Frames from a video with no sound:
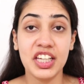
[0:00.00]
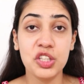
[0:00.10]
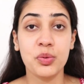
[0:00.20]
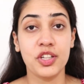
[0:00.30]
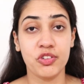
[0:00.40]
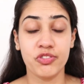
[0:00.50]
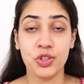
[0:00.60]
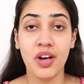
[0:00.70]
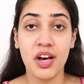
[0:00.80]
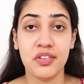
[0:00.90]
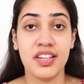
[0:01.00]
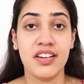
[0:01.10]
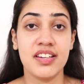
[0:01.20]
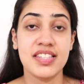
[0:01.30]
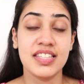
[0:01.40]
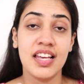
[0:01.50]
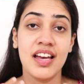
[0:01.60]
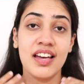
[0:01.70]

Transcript: each one of you out there is